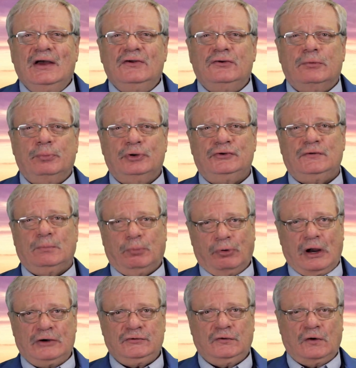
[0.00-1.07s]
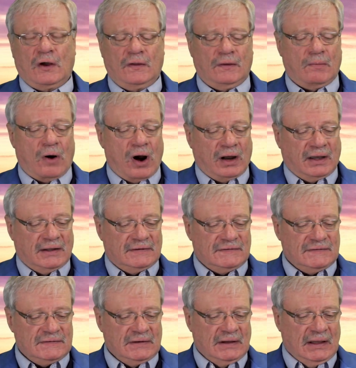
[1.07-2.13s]
to put some pressure on the
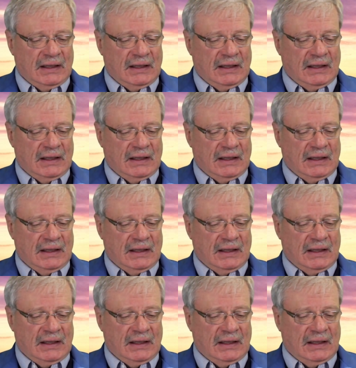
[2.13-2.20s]
markets.